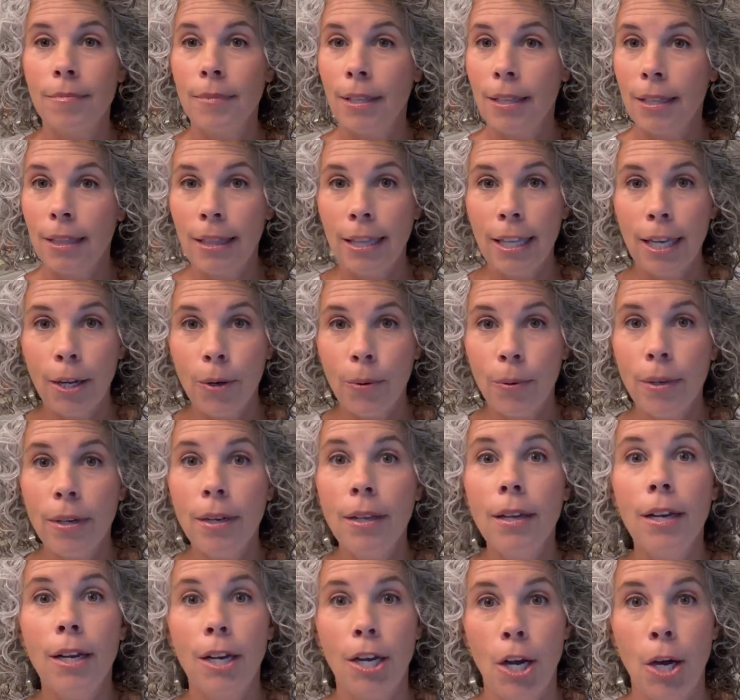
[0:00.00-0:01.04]
Liquid
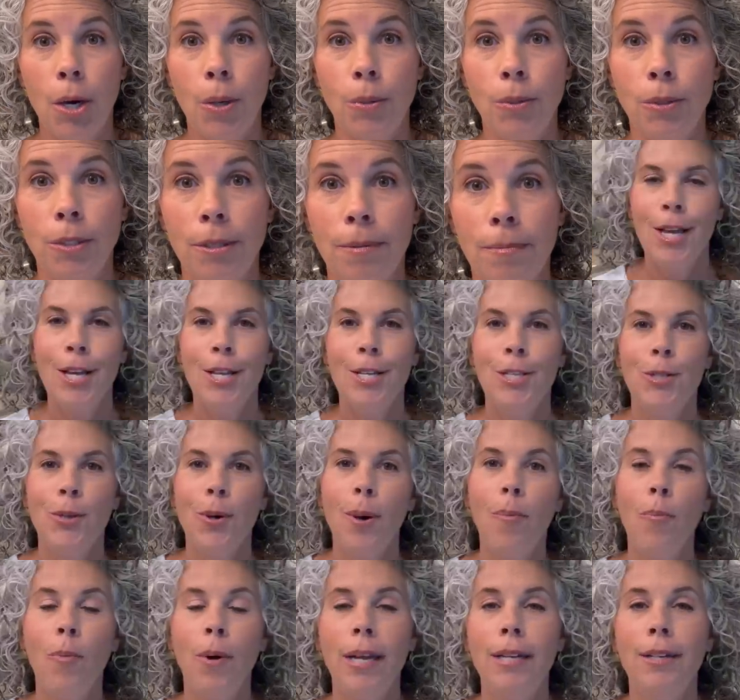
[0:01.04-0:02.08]
gold. So
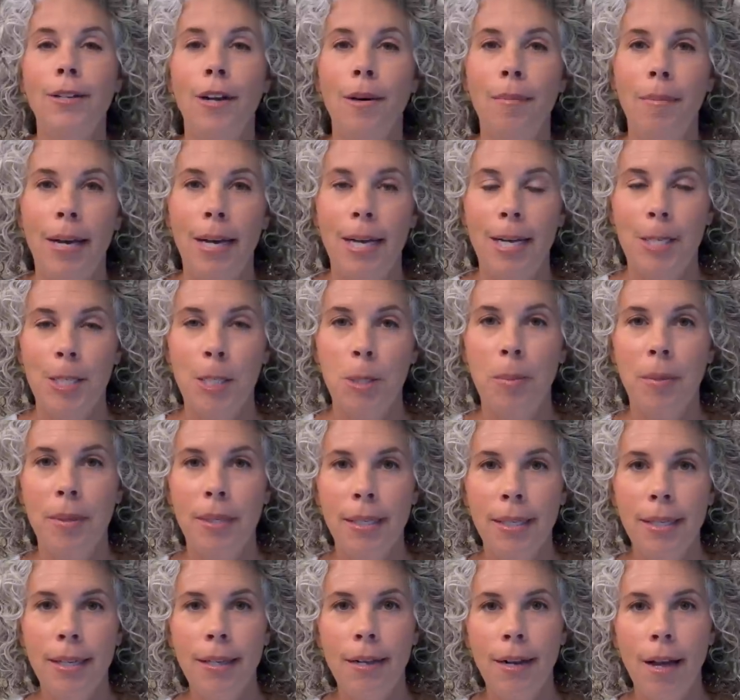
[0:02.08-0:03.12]
I'm waiting on my husband
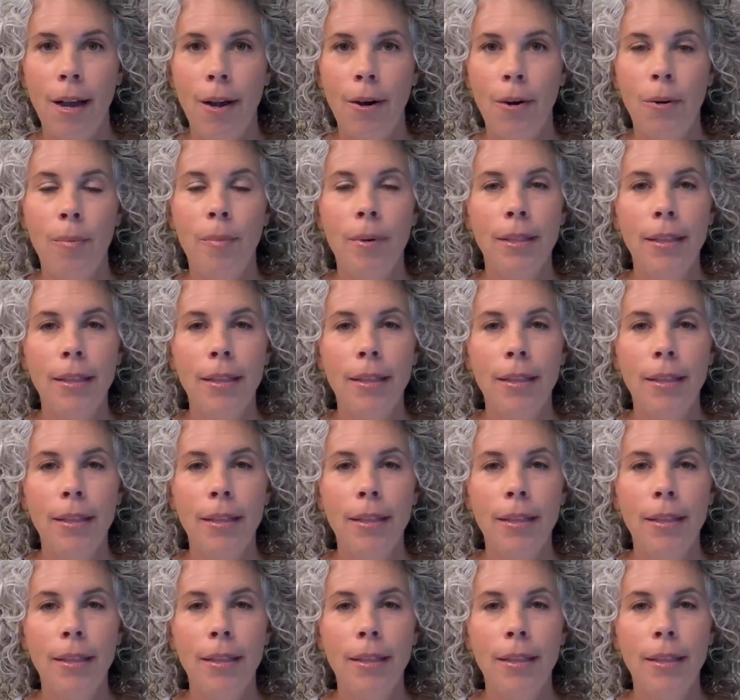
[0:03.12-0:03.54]
to get home.